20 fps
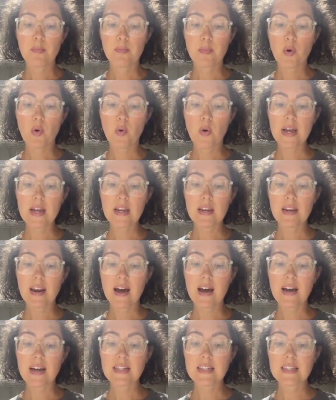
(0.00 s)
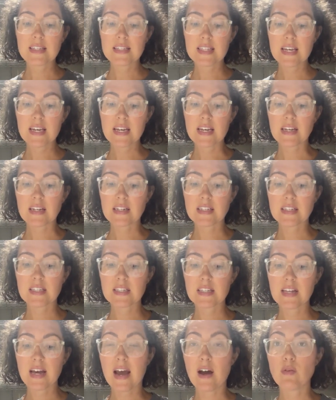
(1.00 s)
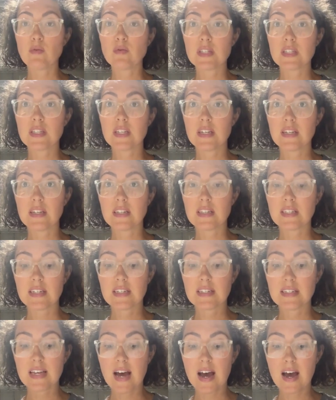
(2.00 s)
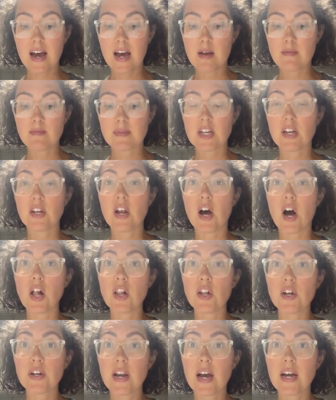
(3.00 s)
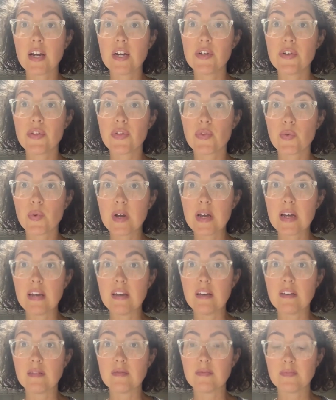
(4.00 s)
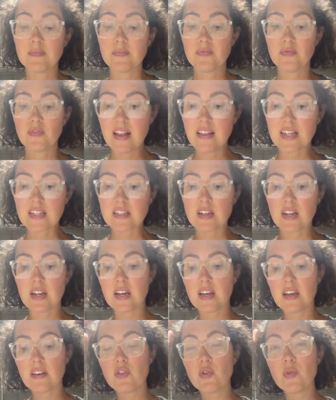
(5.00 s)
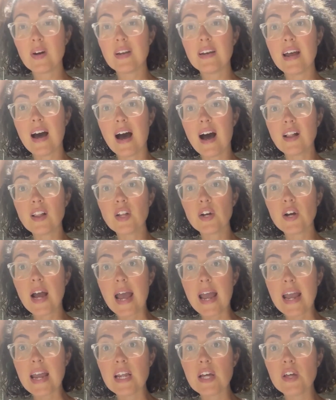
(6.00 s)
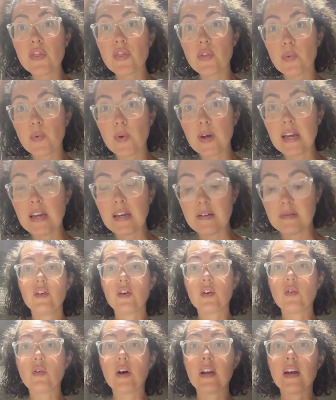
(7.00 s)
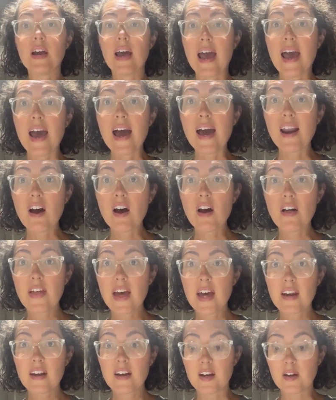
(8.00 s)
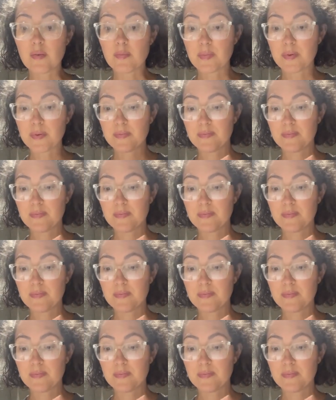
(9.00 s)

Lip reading: 0.96 ounces times $1.93. That's going to give you $1.83. You're going to add all that up.